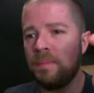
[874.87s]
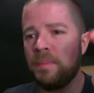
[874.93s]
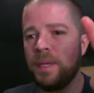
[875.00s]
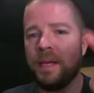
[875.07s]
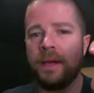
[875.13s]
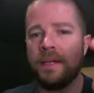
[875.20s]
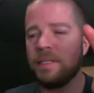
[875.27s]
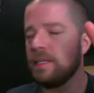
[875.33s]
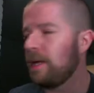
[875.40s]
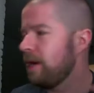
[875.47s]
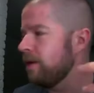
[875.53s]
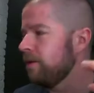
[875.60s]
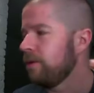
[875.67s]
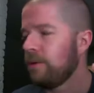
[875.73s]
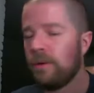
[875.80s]
because I don't
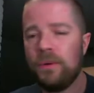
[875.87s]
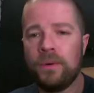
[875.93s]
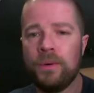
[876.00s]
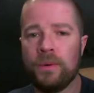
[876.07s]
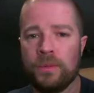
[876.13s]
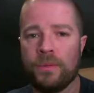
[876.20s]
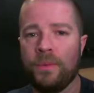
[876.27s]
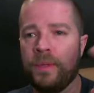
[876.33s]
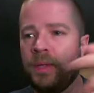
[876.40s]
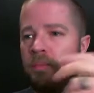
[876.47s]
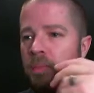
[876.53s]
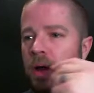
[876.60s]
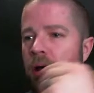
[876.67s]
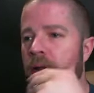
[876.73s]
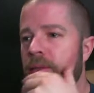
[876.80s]
know, who knows with the
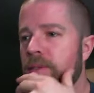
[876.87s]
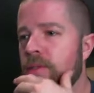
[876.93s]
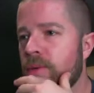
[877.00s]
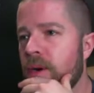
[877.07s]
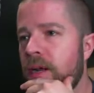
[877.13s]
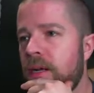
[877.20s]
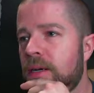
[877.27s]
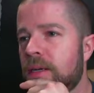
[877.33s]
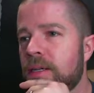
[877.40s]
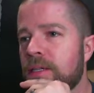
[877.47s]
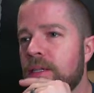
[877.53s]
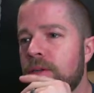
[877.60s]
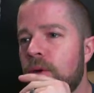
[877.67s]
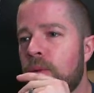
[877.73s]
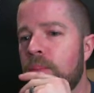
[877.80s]
bots, right? Is
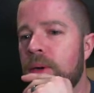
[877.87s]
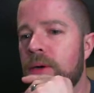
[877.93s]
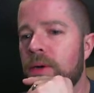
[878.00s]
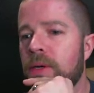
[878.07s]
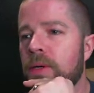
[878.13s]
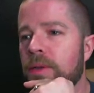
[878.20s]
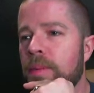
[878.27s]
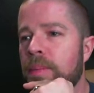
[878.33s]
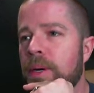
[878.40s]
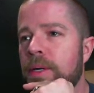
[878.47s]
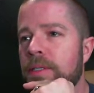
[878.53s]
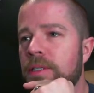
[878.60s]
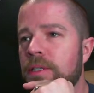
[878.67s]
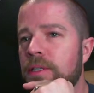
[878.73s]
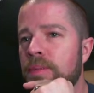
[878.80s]
it open or are the bots
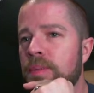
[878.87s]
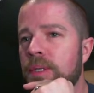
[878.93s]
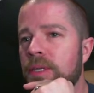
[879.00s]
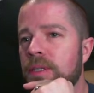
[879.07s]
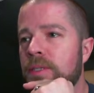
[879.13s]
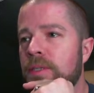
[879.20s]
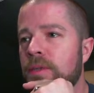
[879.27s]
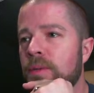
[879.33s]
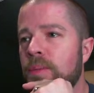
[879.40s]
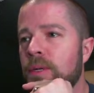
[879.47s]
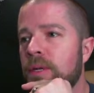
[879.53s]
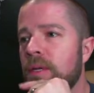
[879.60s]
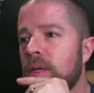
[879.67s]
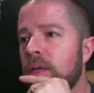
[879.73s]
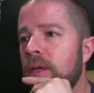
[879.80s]
just being stupid?
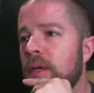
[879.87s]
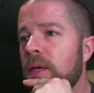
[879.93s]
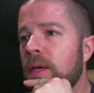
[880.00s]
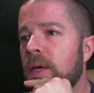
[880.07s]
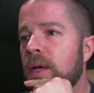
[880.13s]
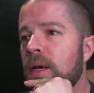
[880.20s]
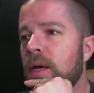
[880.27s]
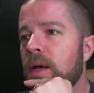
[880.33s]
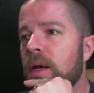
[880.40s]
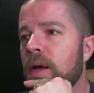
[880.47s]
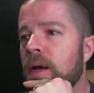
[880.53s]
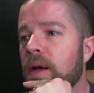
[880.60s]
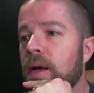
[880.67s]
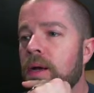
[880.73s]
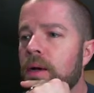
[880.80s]

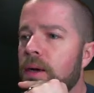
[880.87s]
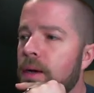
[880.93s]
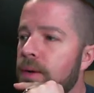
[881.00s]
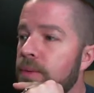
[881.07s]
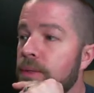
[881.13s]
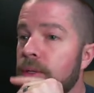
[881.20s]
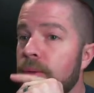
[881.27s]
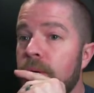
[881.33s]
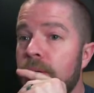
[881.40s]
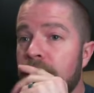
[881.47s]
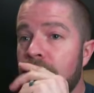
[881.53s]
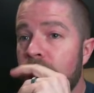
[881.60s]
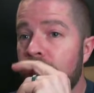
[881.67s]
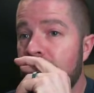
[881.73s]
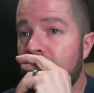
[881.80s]
I really want the
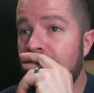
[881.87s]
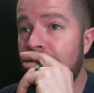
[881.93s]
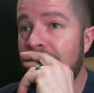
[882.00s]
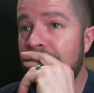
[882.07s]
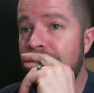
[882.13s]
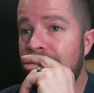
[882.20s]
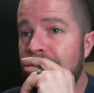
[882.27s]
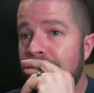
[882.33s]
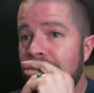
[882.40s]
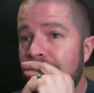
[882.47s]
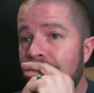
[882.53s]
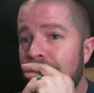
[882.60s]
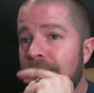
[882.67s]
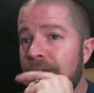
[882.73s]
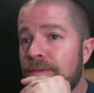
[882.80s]
Queen of Ice,
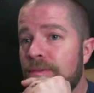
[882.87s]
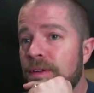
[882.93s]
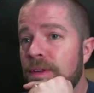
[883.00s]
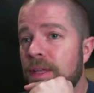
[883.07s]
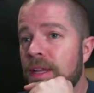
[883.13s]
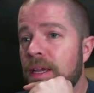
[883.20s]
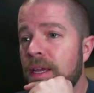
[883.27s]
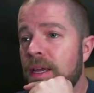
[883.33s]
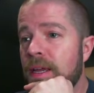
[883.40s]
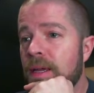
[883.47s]
but I feel like